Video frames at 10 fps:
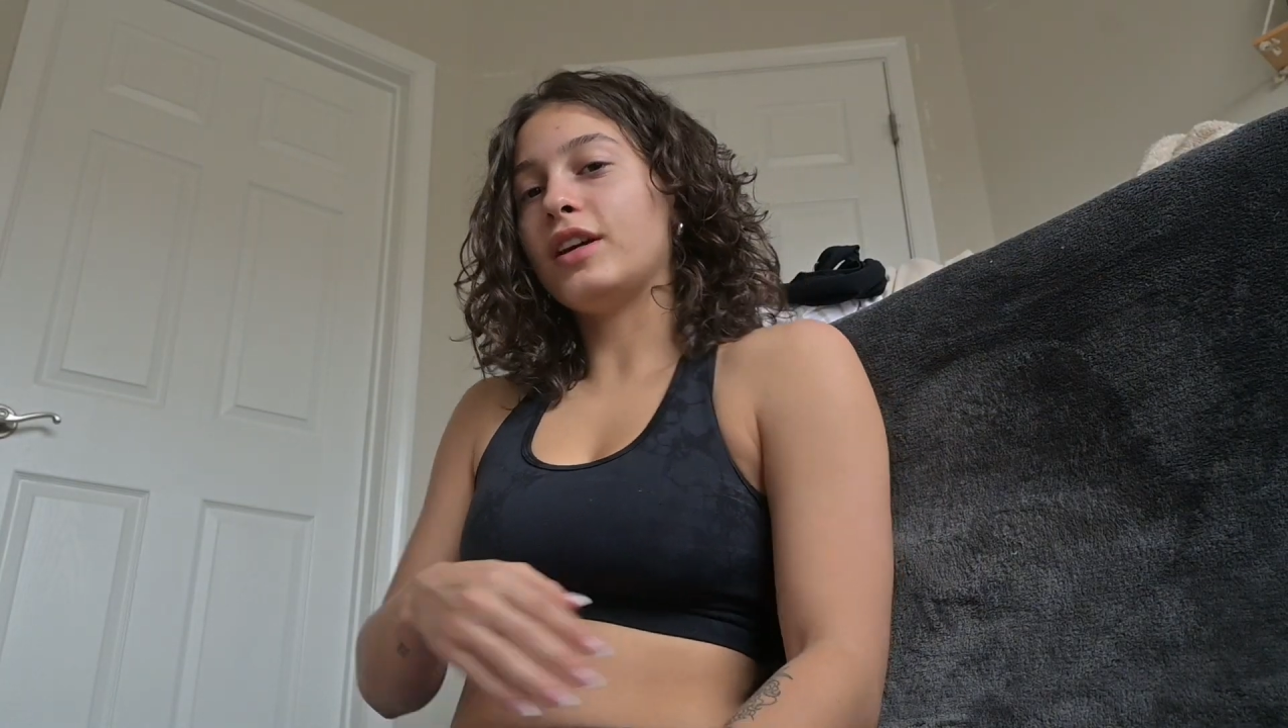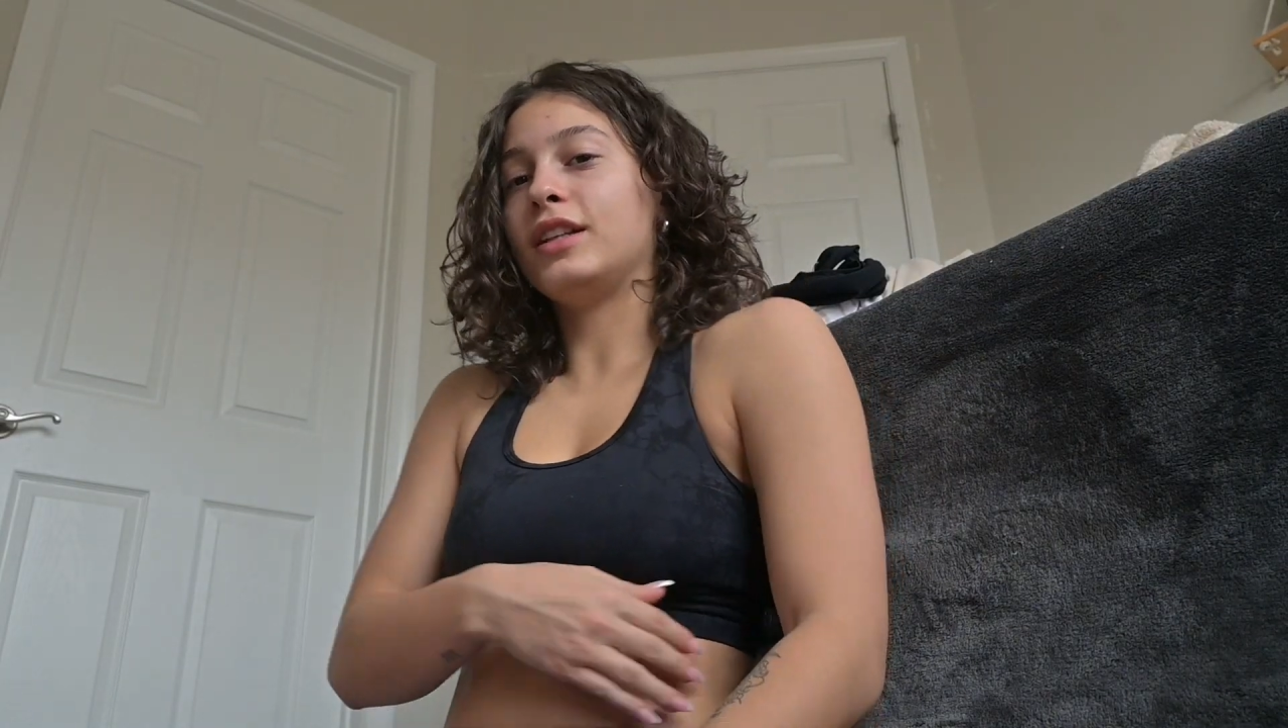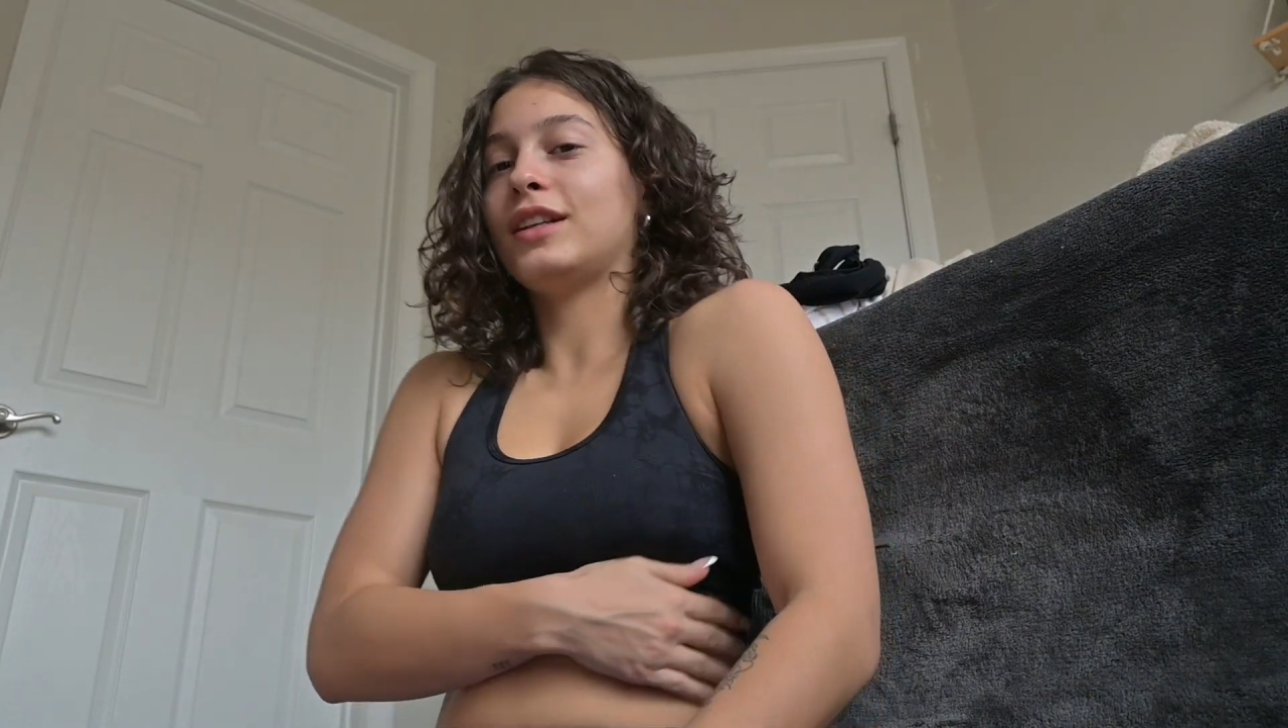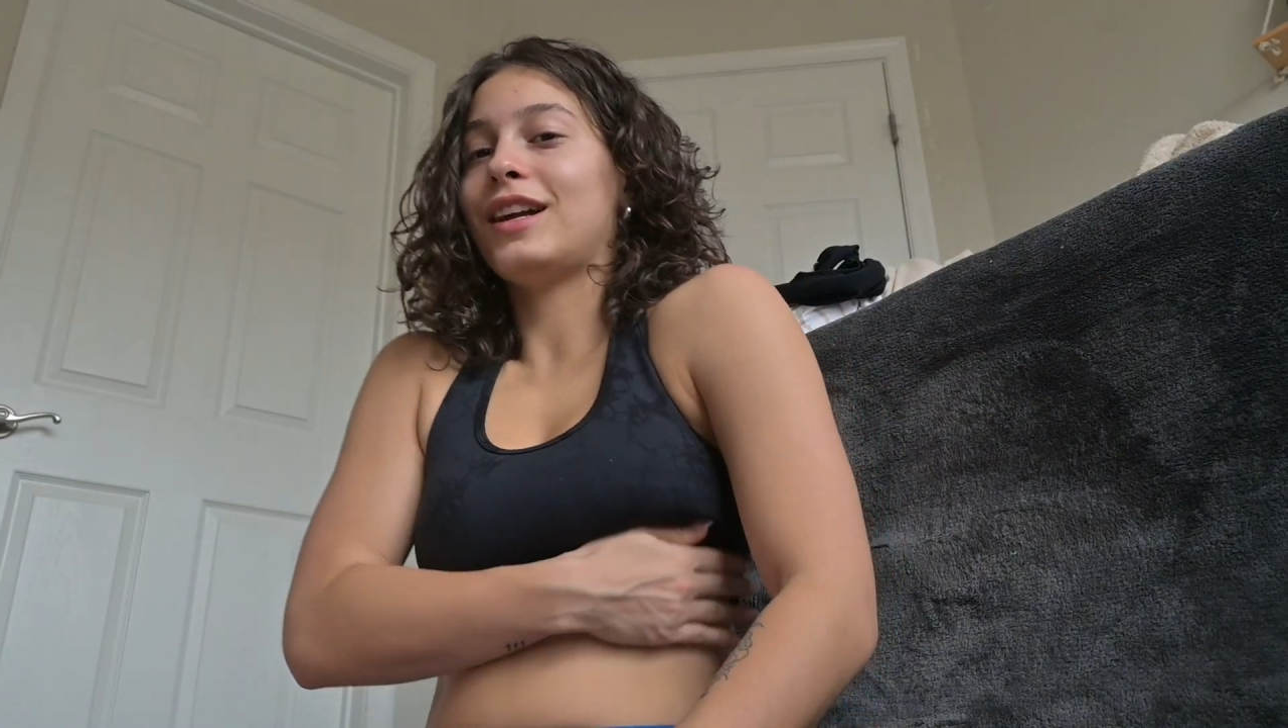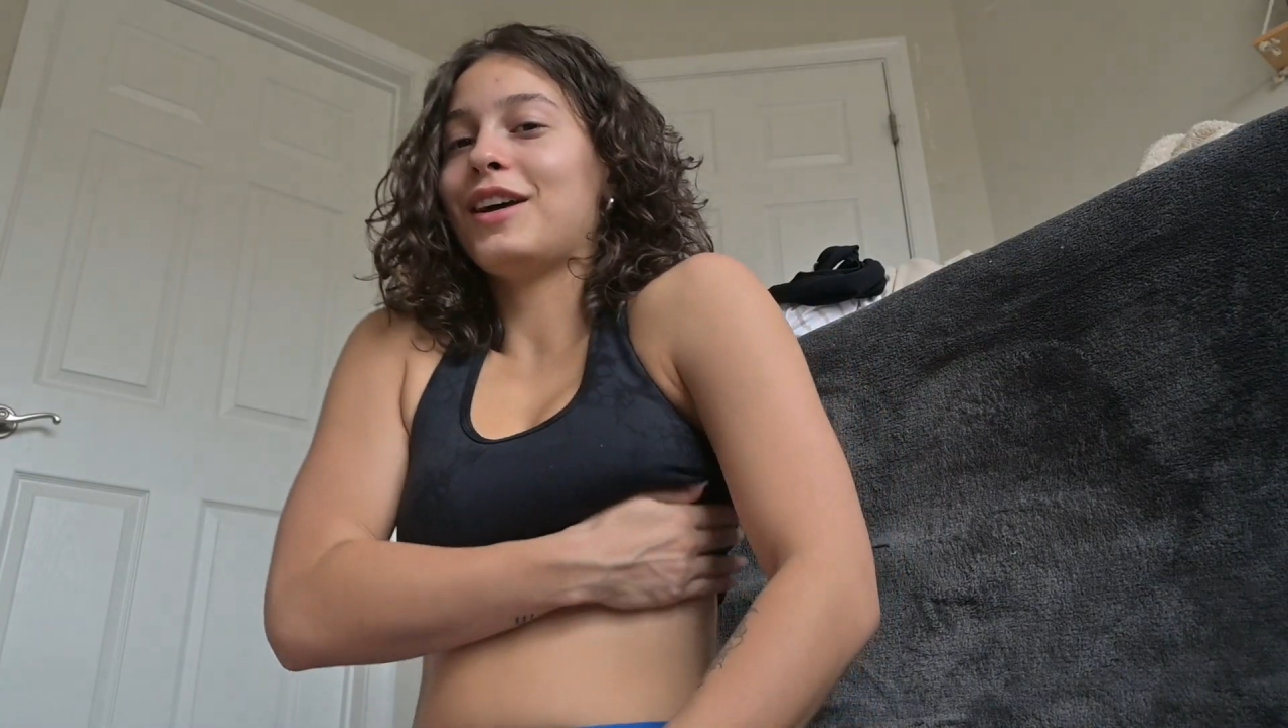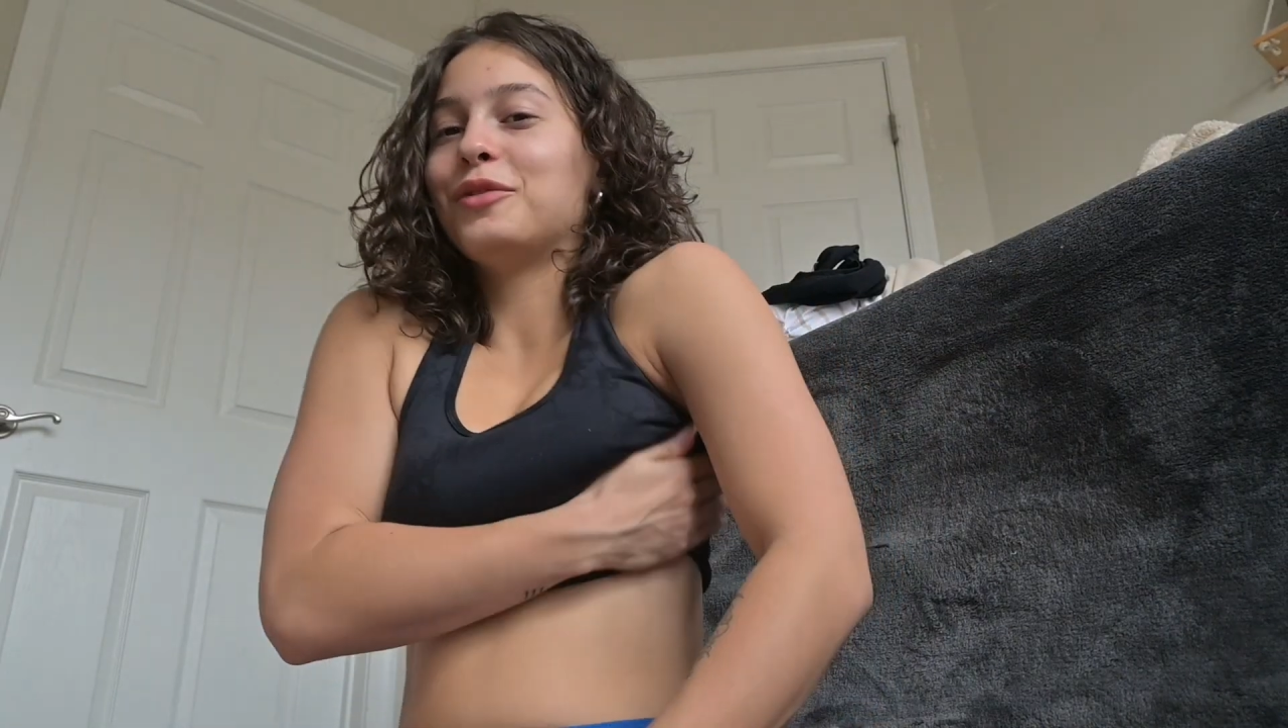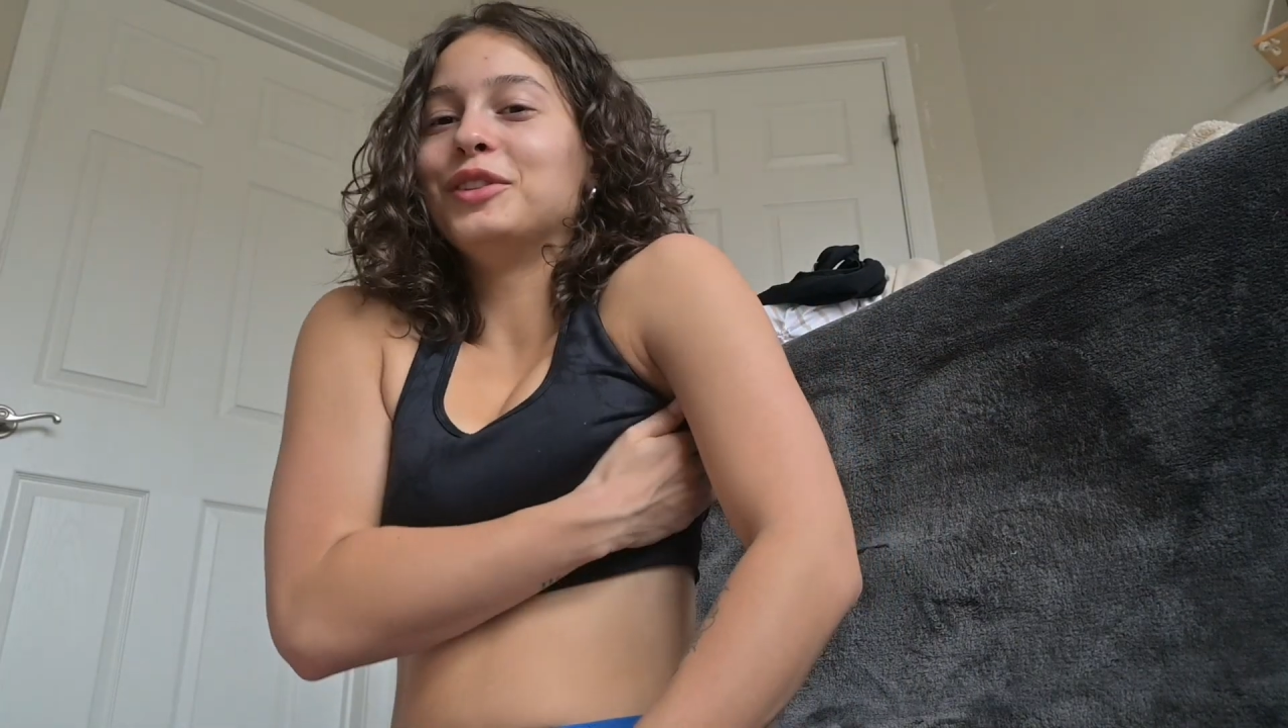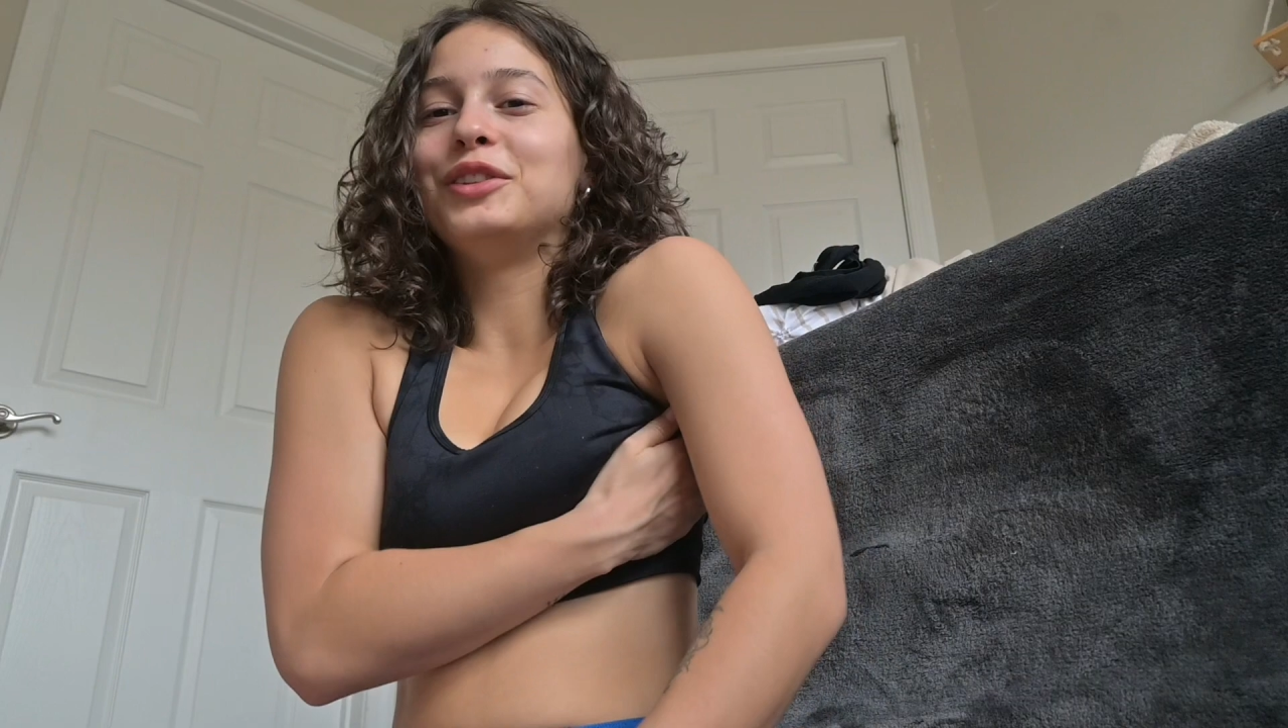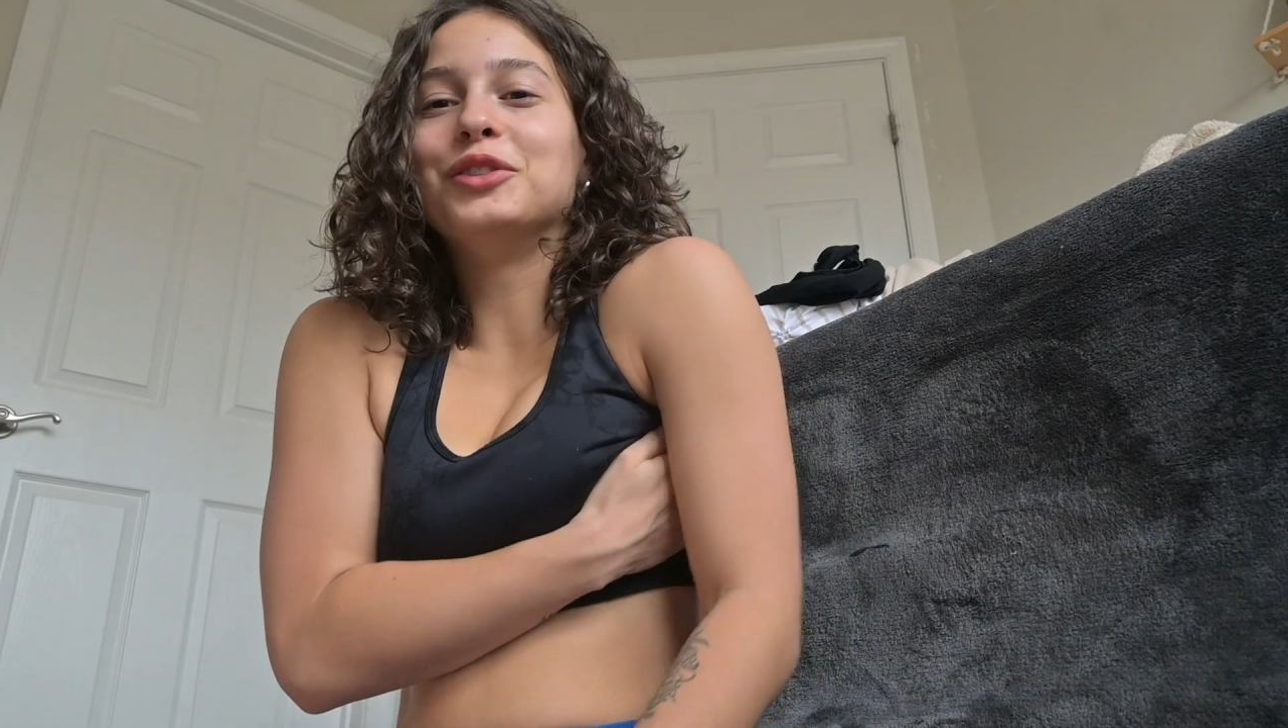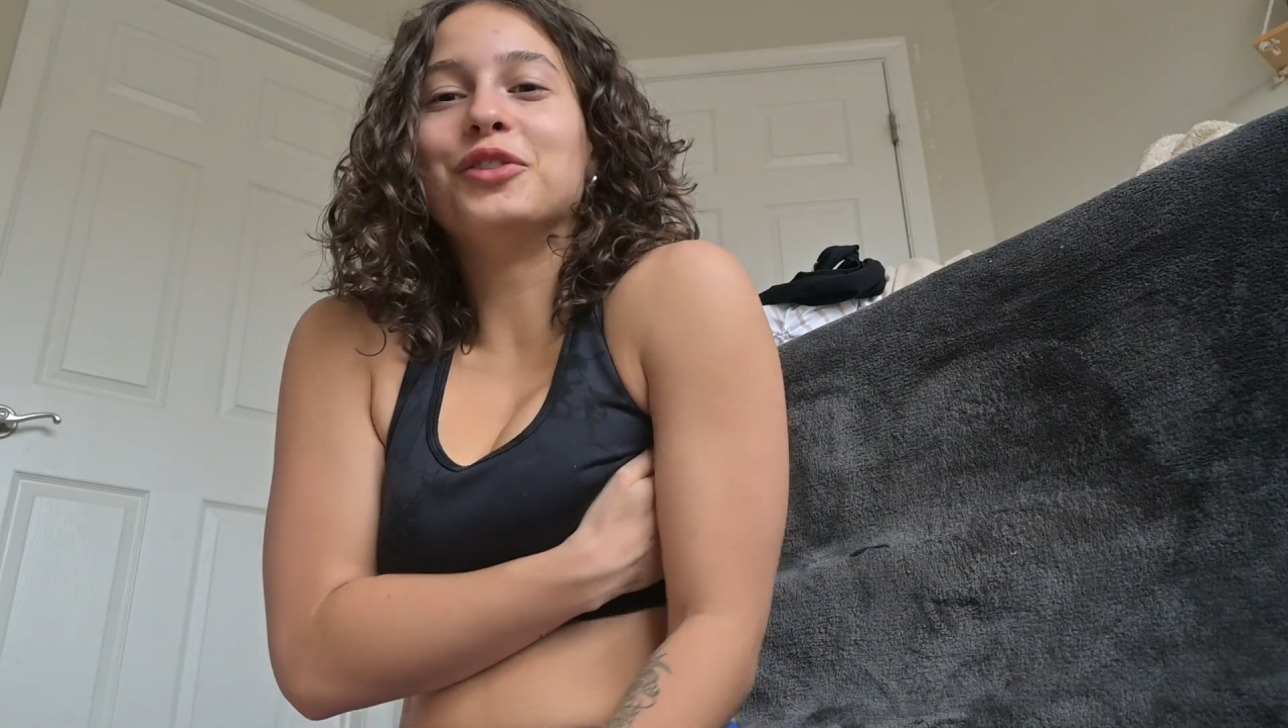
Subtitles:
and that I will do